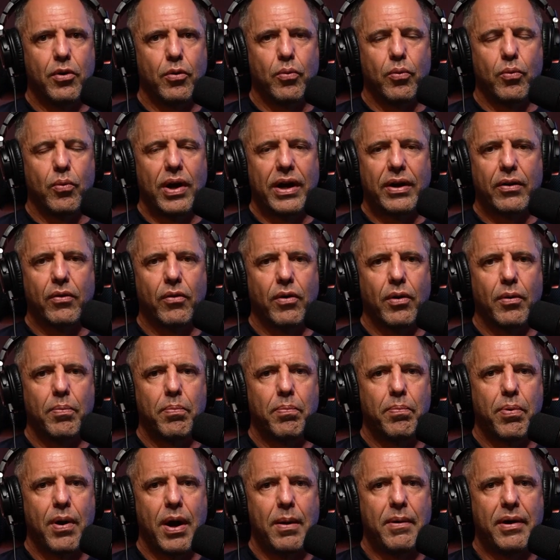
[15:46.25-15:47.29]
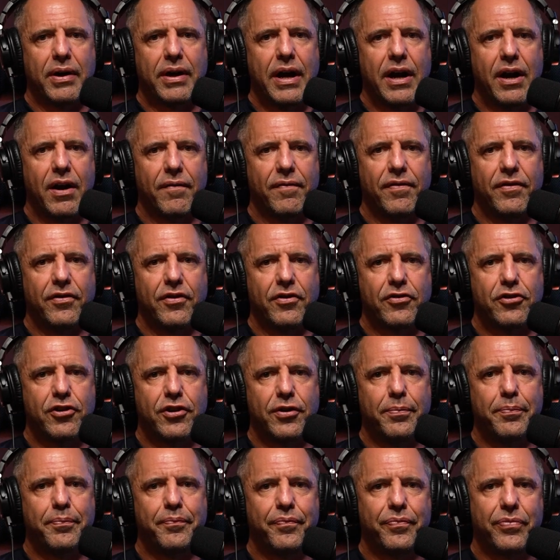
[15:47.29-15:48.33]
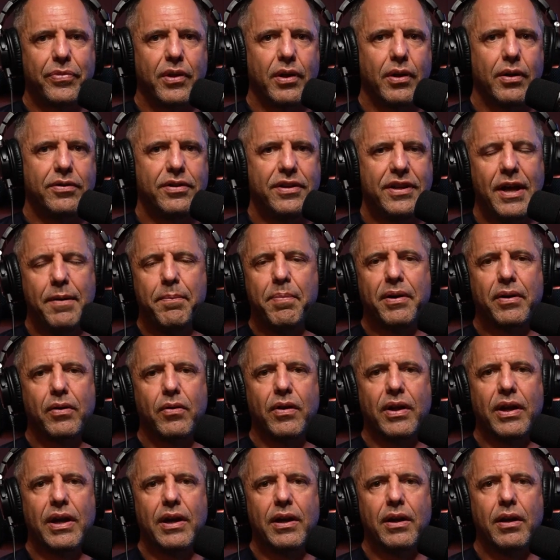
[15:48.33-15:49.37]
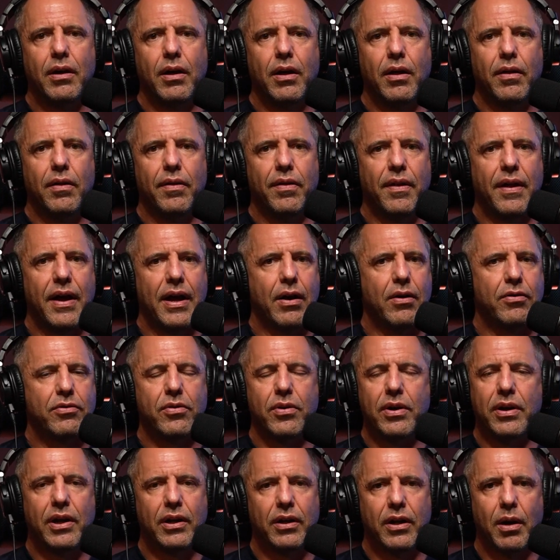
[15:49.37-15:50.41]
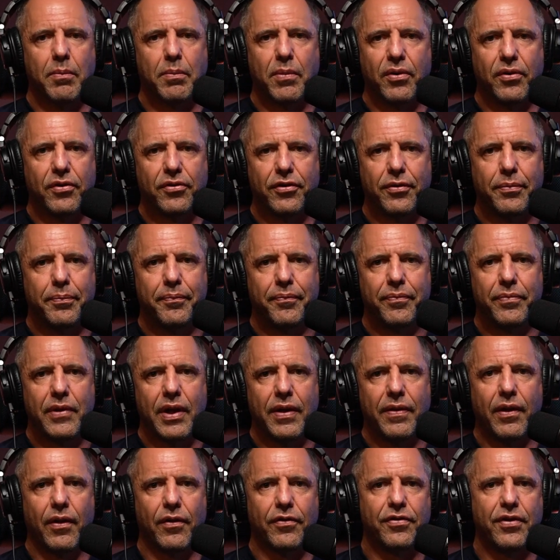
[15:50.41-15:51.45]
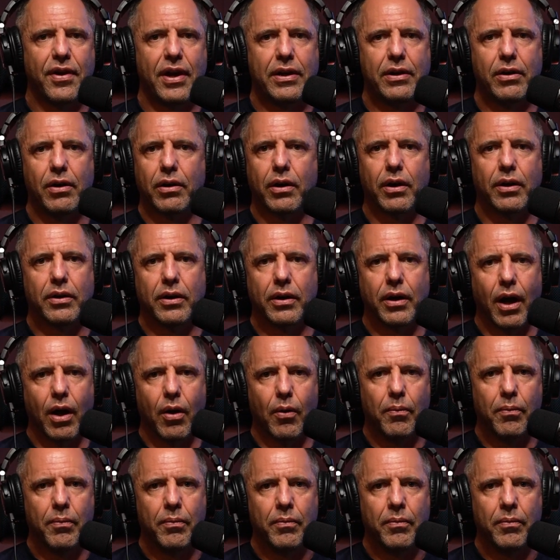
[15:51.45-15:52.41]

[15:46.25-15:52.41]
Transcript: regular primary care physician, typically they are treating numbers and they'll say, you're good to go.